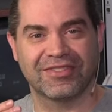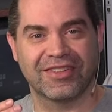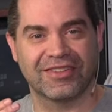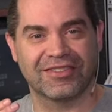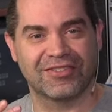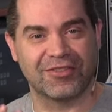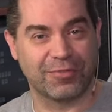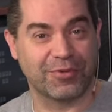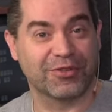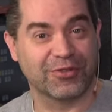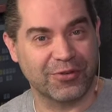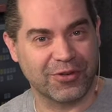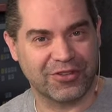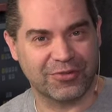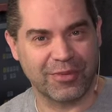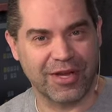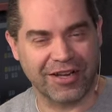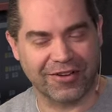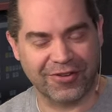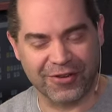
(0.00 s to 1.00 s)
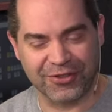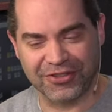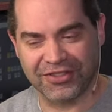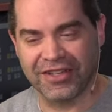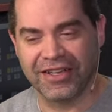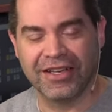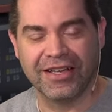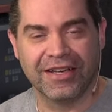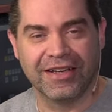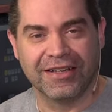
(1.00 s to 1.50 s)
SuperSource macros.
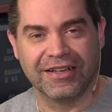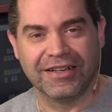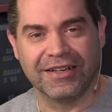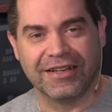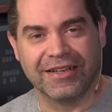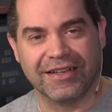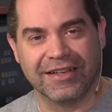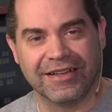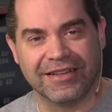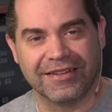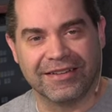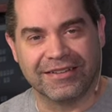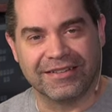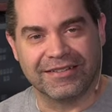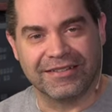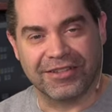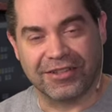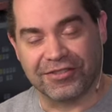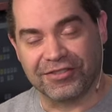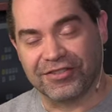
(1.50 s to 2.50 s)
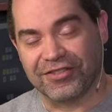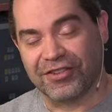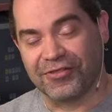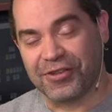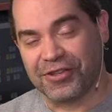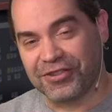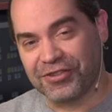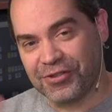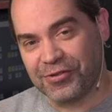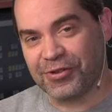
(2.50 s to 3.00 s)
Uh, you can so
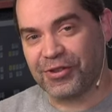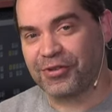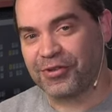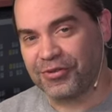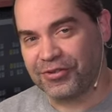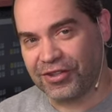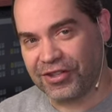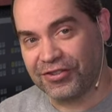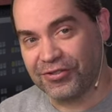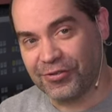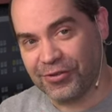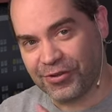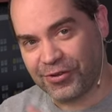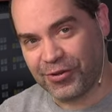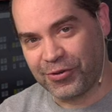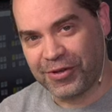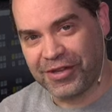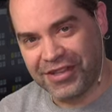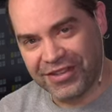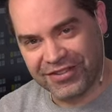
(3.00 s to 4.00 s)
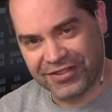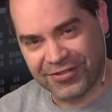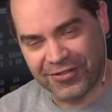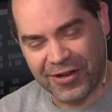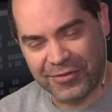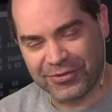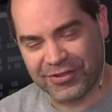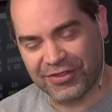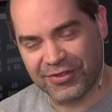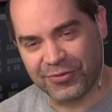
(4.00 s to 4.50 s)
you can do it you can do it through his
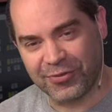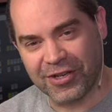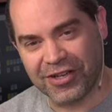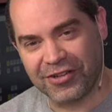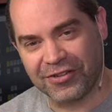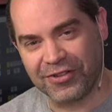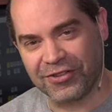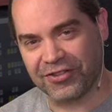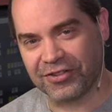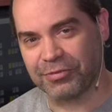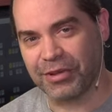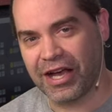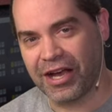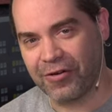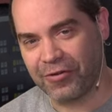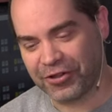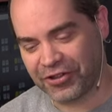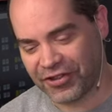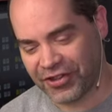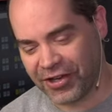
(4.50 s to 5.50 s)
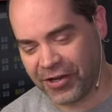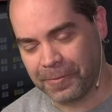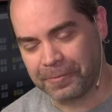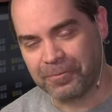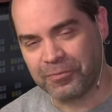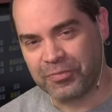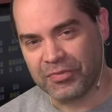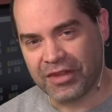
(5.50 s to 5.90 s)
scripts as well using PowerShell.